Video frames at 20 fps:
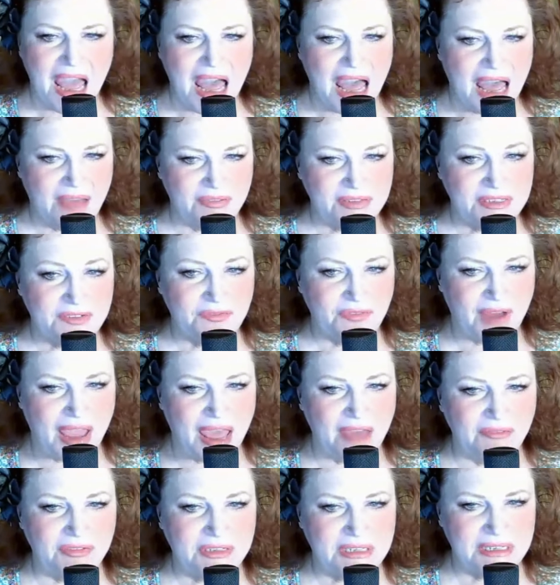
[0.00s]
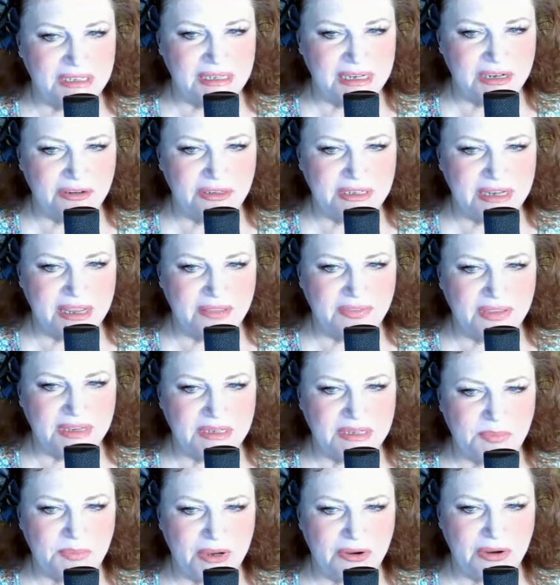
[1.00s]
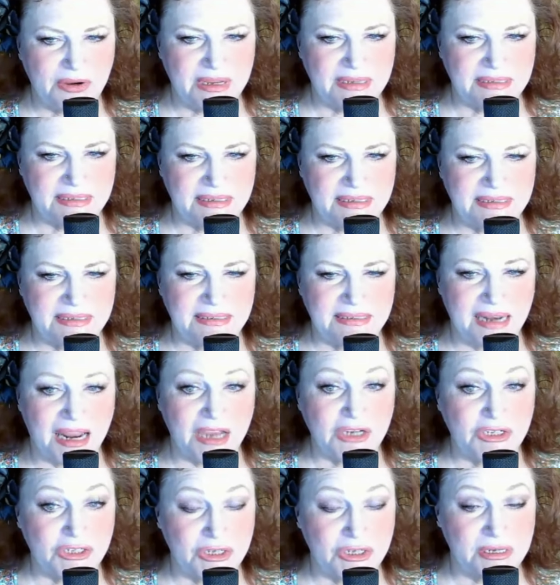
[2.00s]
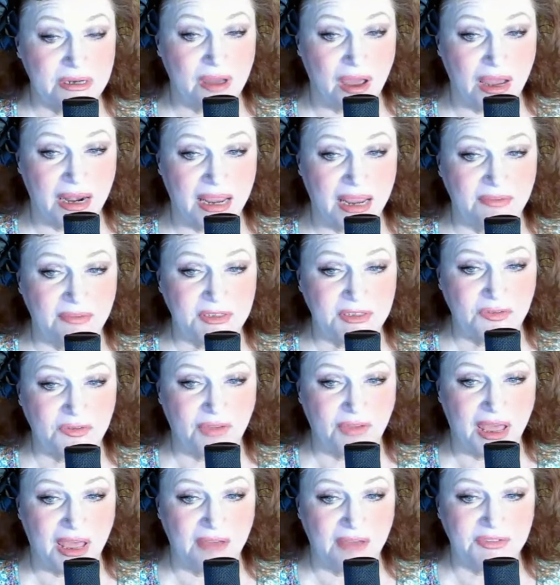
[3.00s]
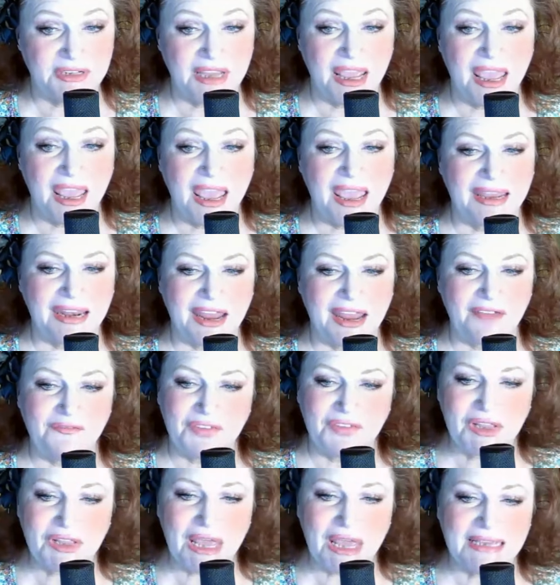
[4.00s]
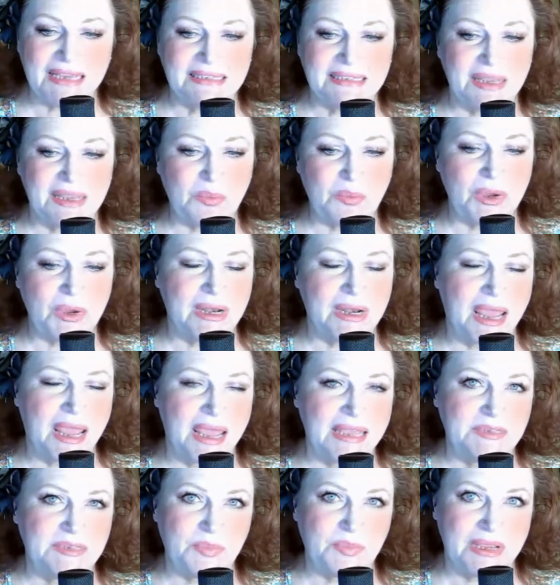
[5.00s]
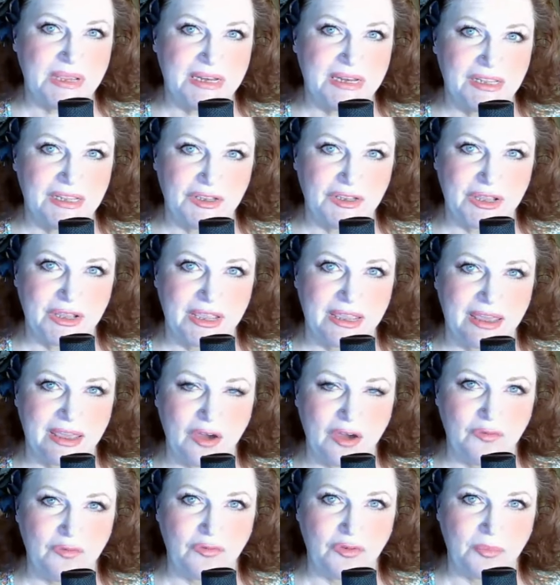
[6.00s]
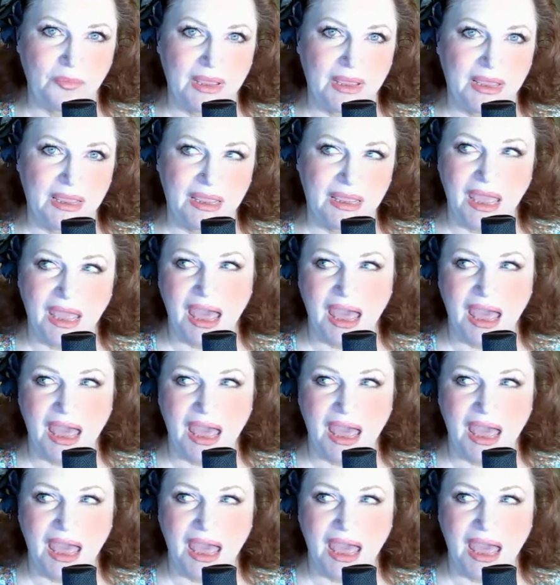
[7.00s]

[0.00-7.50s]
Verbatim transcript: I've survived near-death experiences that I should not have survived, and I feel like someone has been looking over me.